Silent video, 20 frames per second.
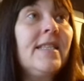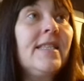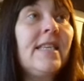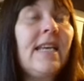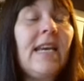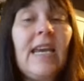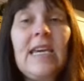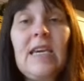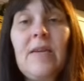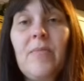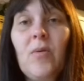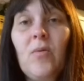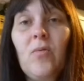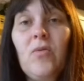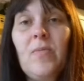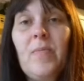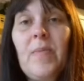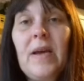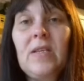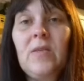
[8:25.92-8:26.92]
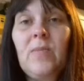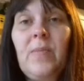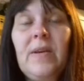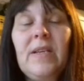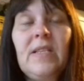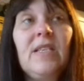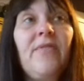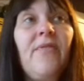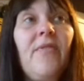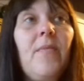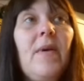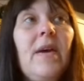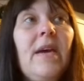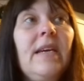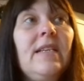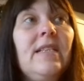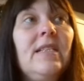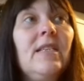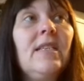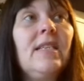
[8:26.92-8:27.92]
They keep all the best bits for
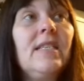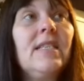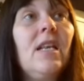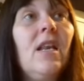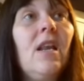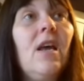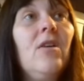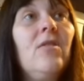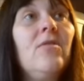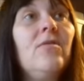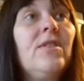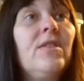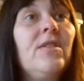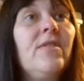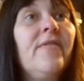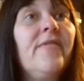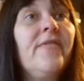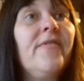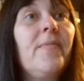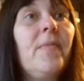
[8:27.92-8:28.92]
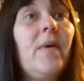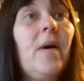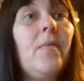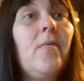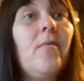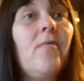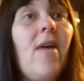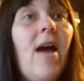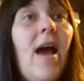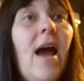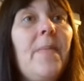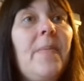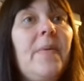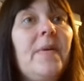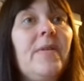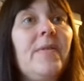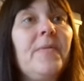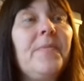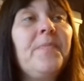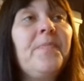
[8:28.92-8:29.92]
me. So there's loads of bubble wrap
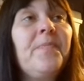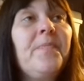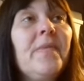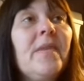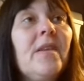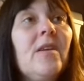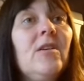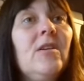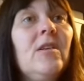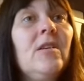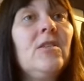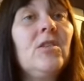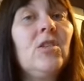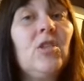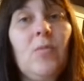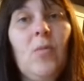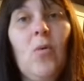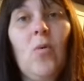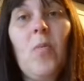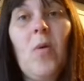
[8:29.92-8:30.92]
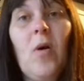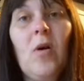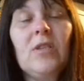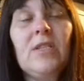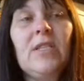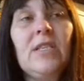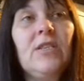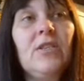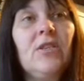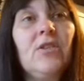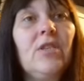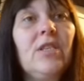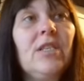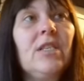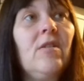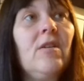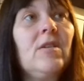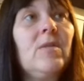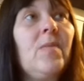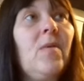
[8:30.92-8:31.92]
and small boxes, good
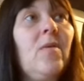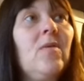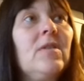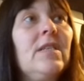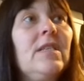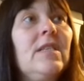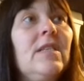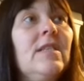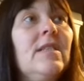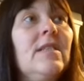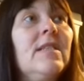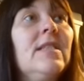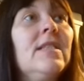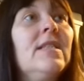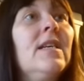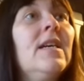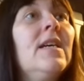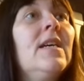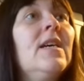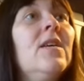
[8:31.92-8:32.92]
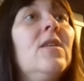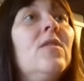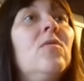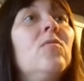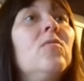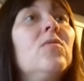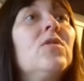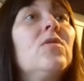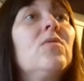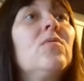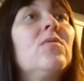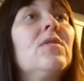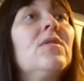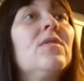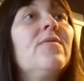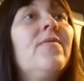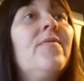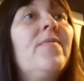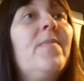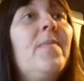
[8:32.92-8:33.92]
sized boxes, all sorts
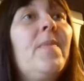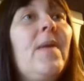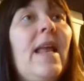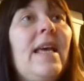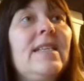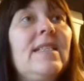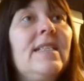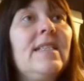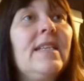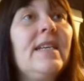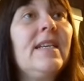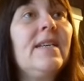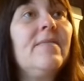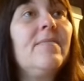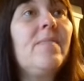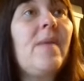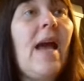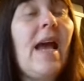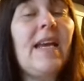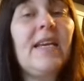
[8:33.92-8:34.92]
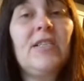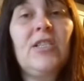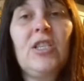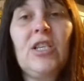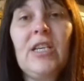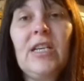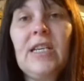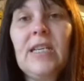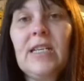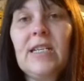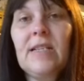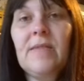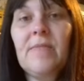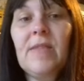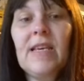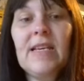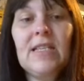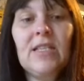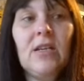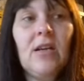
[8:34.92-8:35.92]
of plastic packaging and
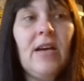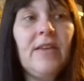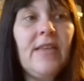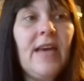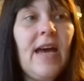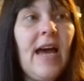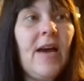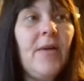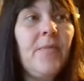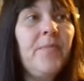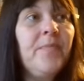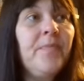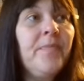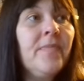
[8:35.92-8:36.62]
things like that